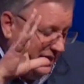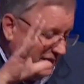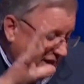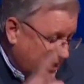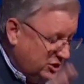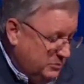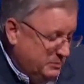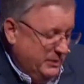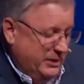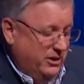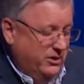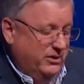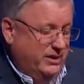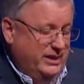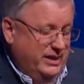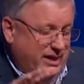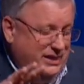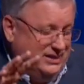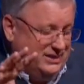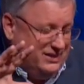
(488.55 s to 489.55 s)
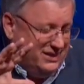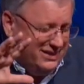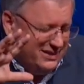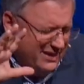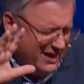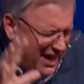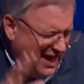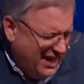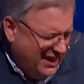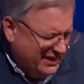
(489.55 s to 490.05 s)
and experience and
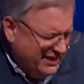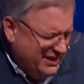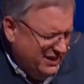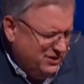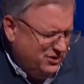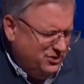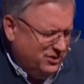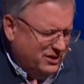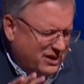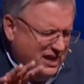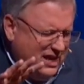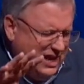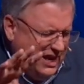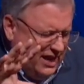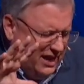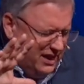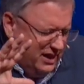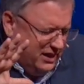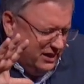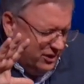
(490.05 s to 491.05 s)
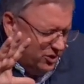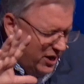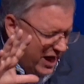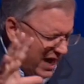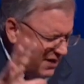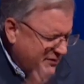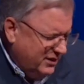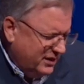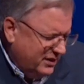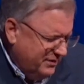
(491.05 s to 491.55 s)
knowledge and,
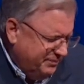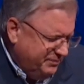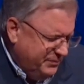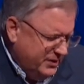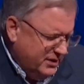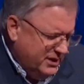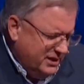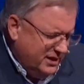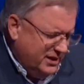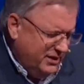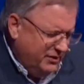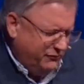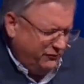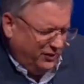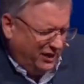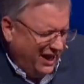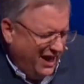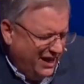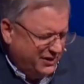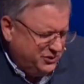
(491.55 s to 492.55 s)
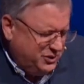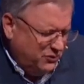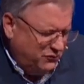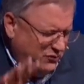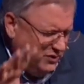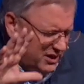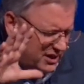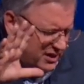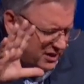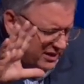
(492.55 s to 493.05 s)
having
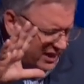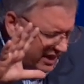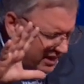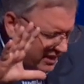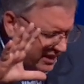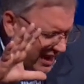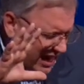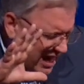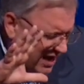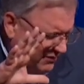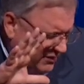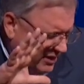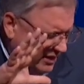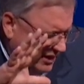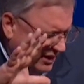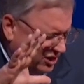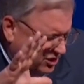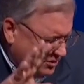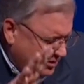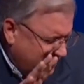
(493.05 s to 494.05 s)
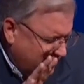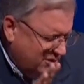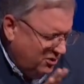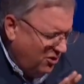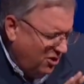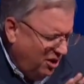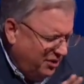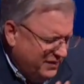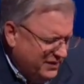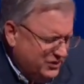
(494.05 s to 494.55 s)
philosophy and having,
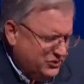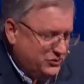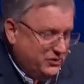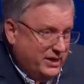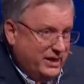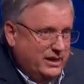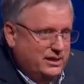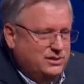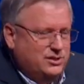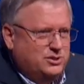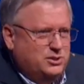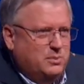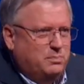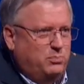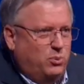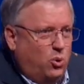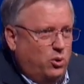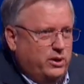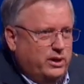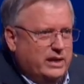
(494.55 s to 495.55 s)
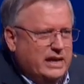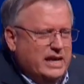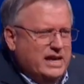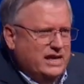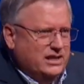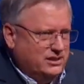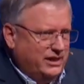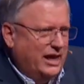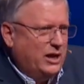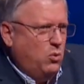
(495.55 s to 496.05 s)
all these things is important.
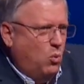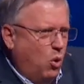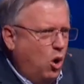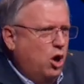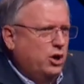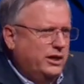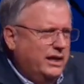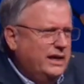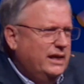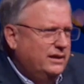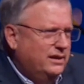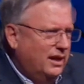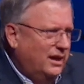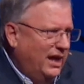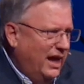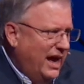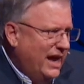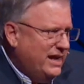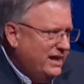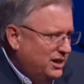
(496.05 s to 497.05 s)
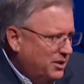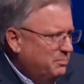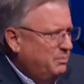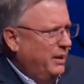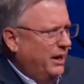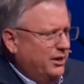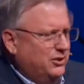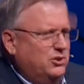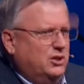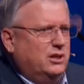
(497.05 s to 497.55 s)
It's like walking in the light
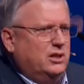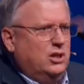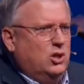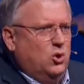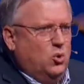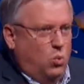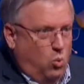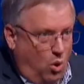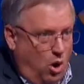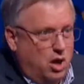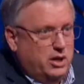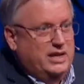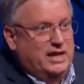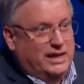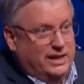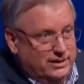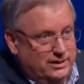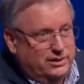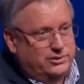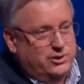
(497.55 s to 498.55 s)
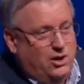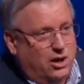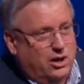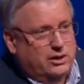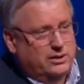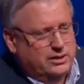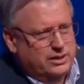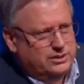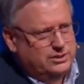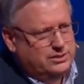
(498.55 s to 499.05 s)
compared to walking in the
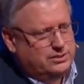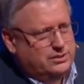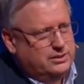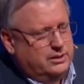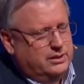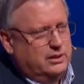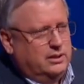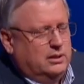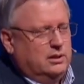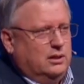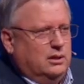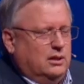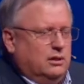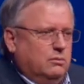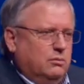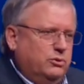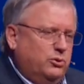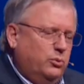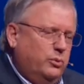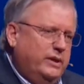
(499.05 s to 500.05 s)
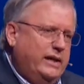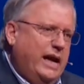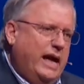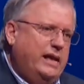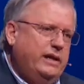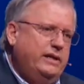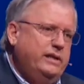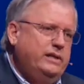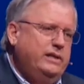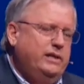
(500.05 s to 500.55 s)
darkness. The
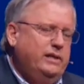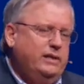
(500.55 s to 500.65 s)
reality